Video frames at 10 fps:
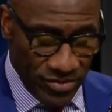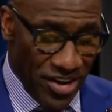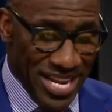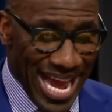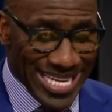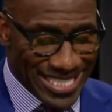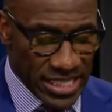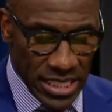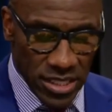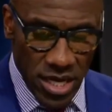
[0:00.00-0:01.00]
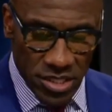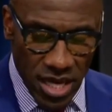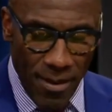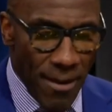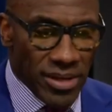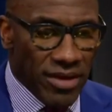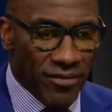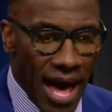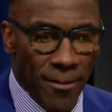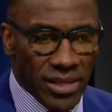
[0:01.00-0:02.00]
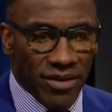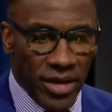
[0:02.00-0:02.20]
They're in the 8th seed. Skip, I believe